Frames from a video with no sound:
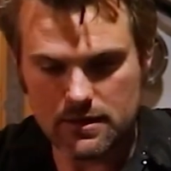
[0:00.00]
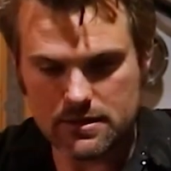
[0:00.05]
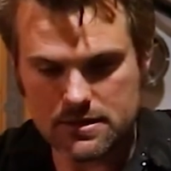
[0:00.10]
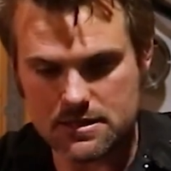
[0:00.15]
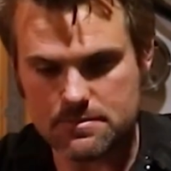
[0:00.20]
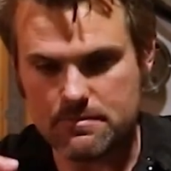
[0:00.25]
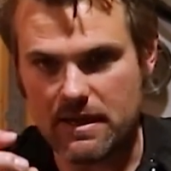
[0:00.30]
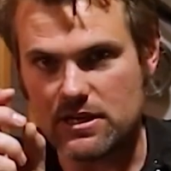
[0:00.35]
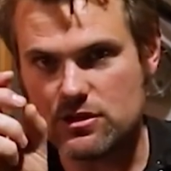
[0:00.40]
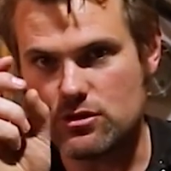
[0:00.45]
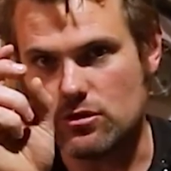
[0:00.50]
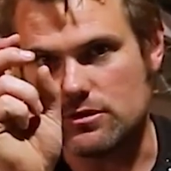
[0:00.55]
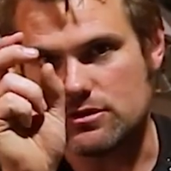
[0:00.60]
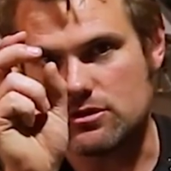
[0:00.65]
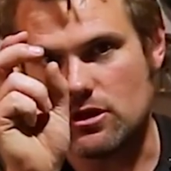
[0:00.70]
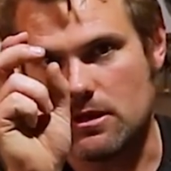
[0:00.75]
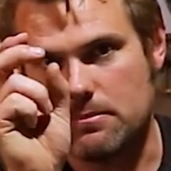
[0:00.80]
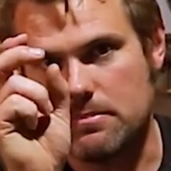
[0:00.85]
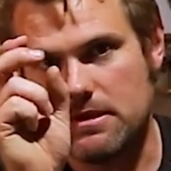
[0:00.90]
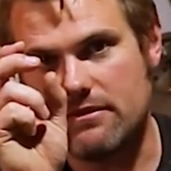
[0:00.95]
Just make sure it's
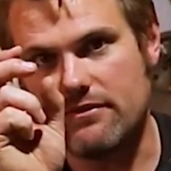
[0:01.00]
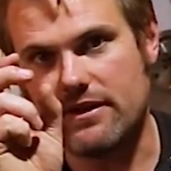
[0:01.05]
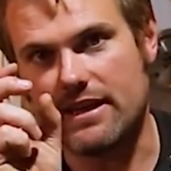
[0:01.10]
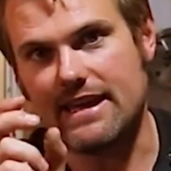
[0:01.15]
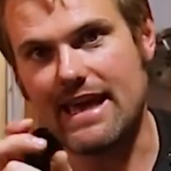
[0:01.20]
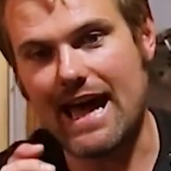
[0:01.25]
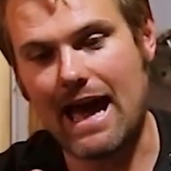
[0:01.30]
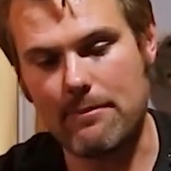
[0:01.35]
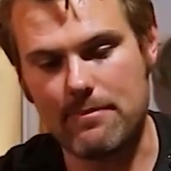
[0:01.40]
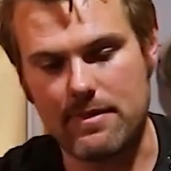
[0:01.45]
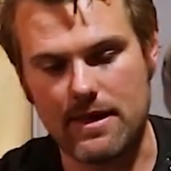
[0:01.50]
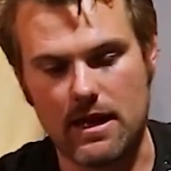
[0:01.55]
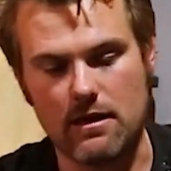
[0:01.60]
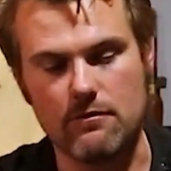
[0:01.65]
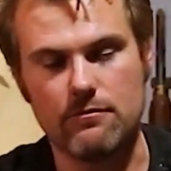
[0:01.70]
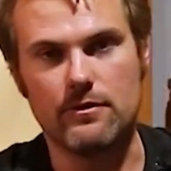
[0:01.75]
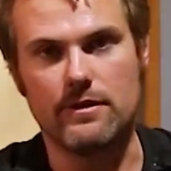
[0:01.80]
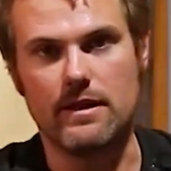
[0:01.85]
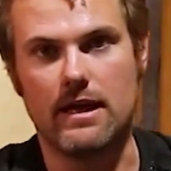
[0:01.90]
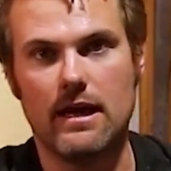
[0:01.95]
got a bit of a gap there
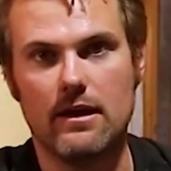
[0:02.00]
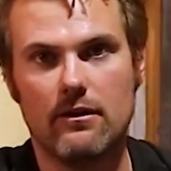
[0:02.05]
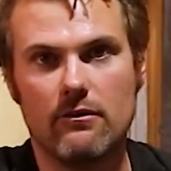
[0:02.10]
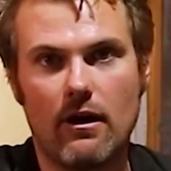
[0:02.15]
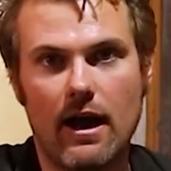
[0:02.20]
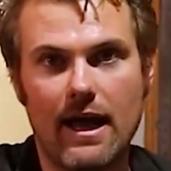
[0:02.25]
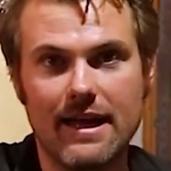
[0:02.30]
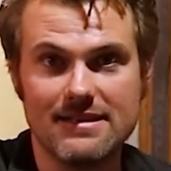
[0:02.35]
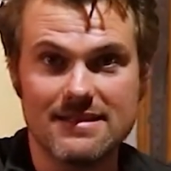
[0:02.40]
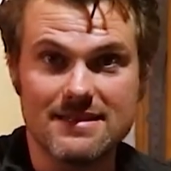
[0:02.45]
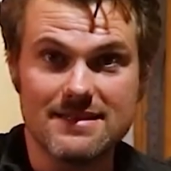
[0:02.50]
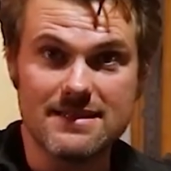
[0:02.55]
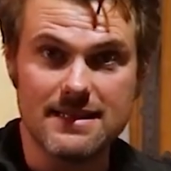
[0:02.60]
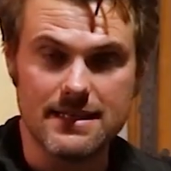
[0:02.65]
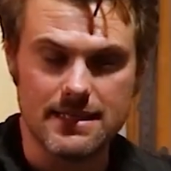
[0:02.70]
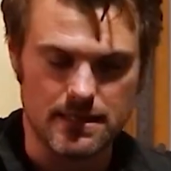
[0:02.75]
for the end grain to sit